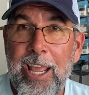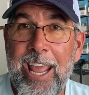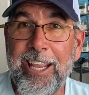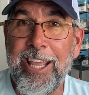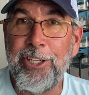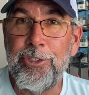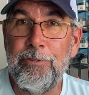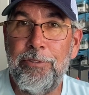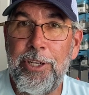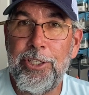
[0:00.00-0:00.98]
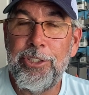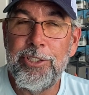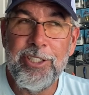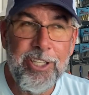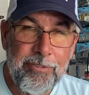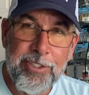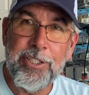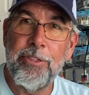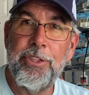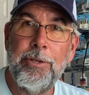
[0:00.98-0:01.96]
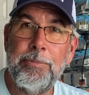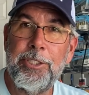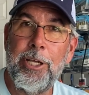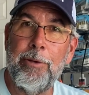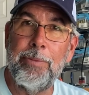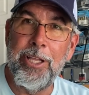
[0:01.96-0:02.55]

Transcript: and catching fish, give us a thumbs up,